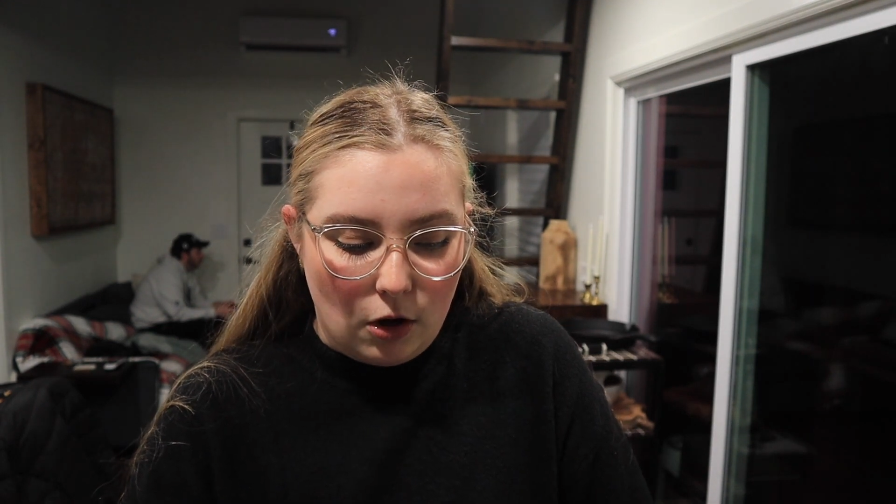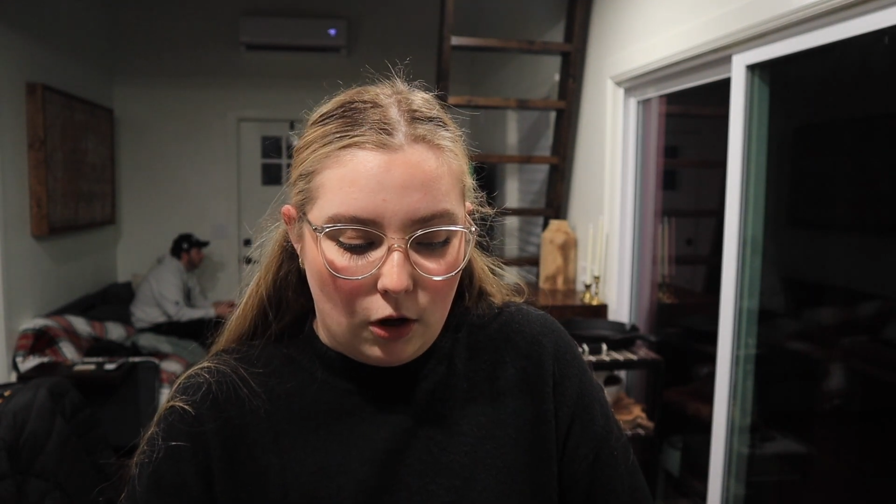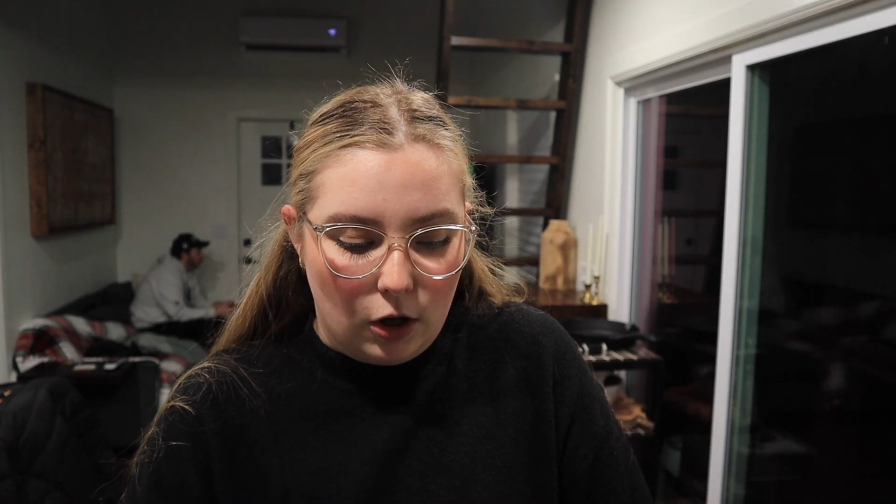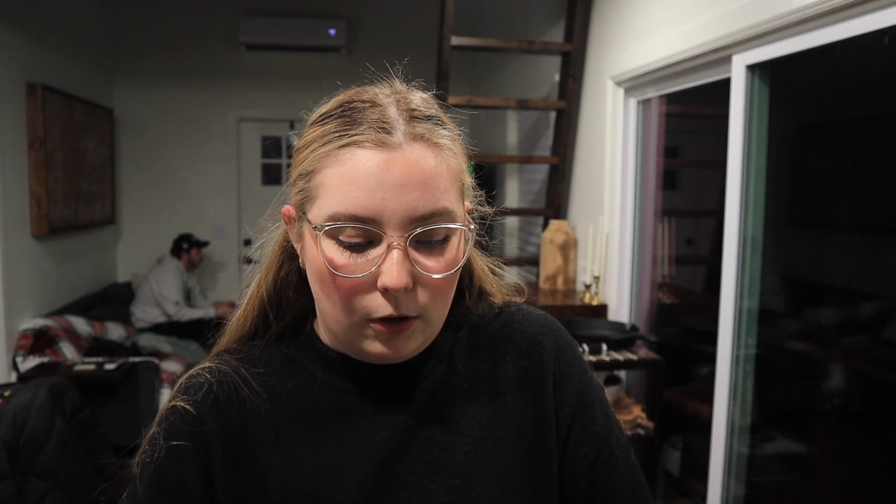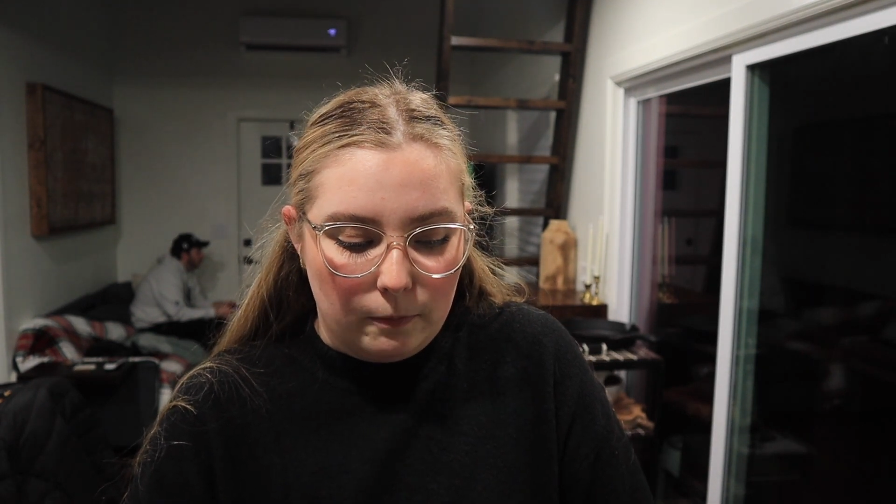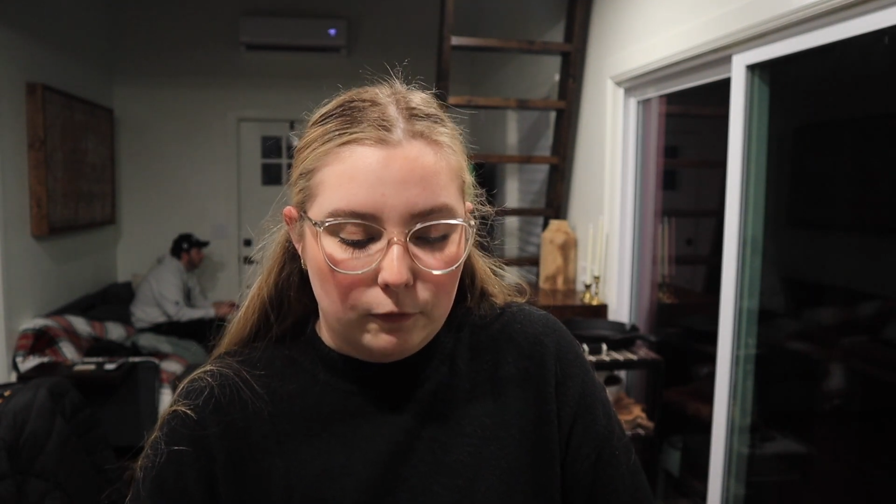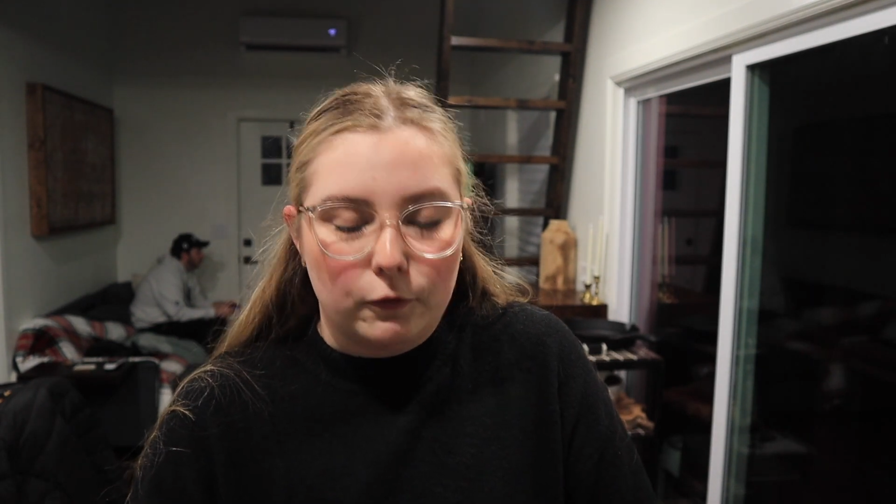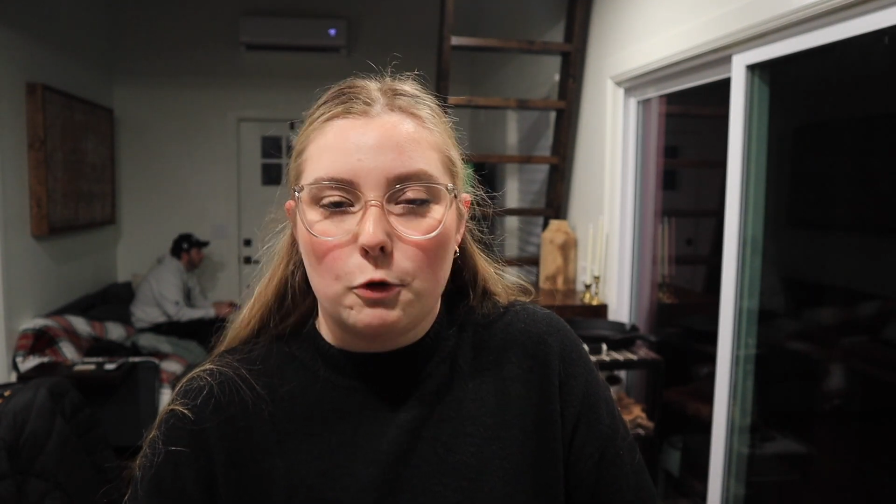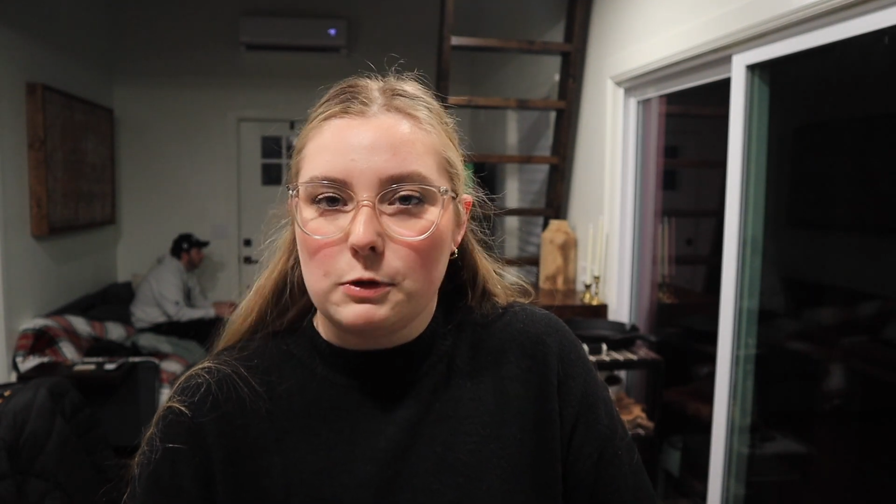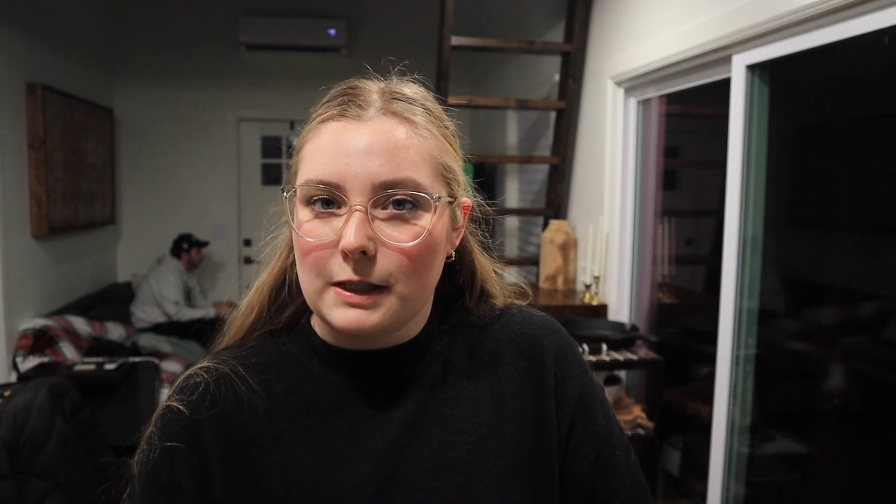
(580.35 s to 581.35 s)
are
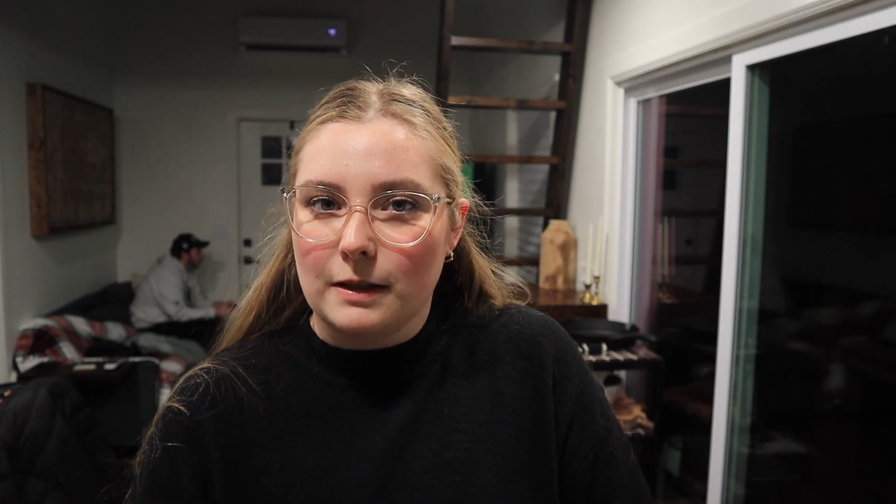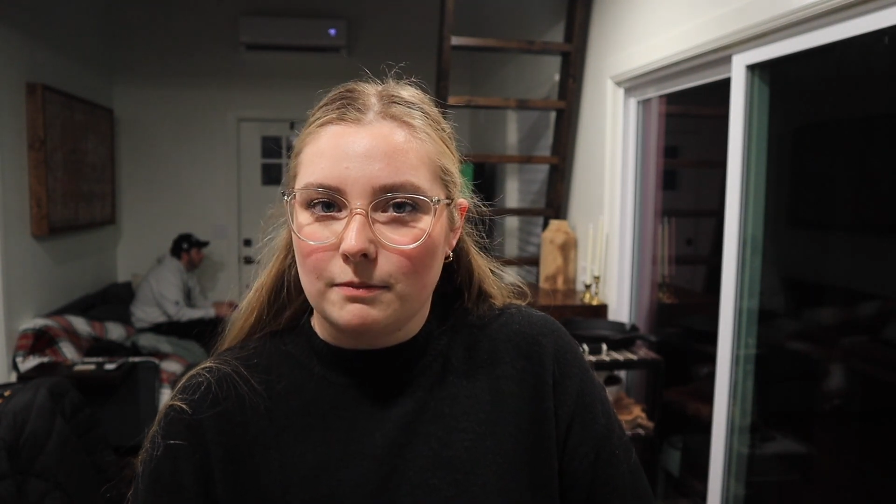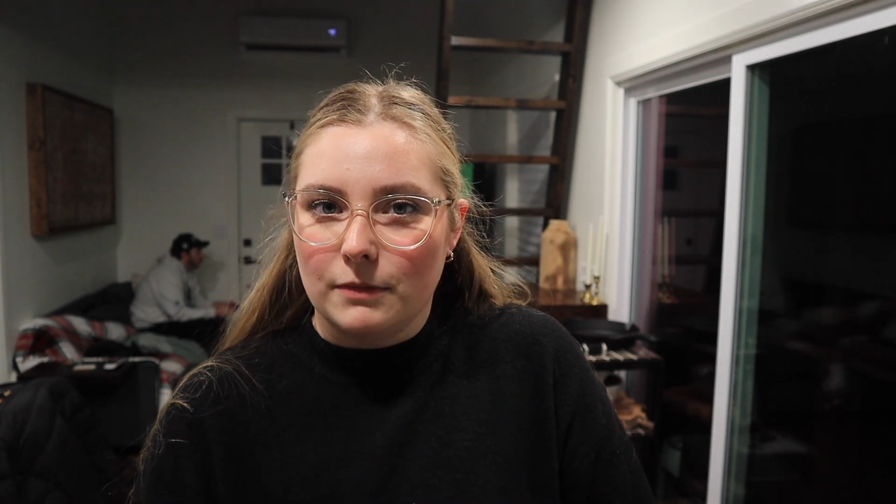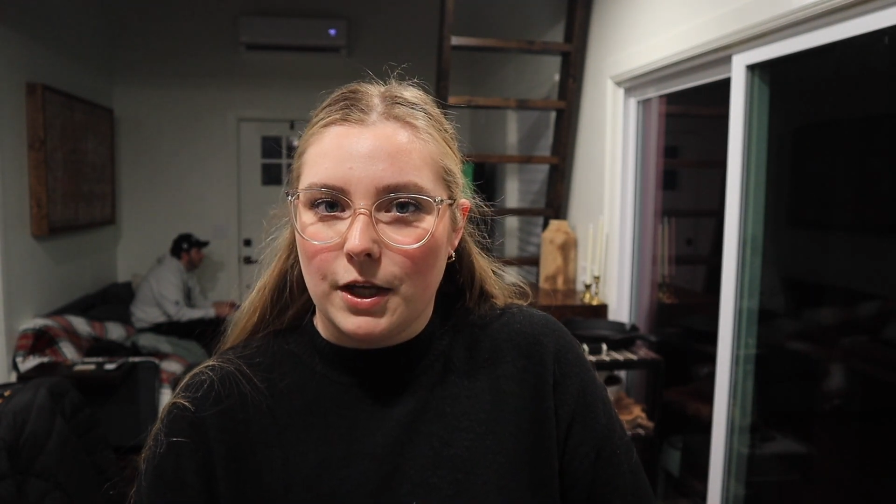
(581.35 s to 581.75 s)
frozen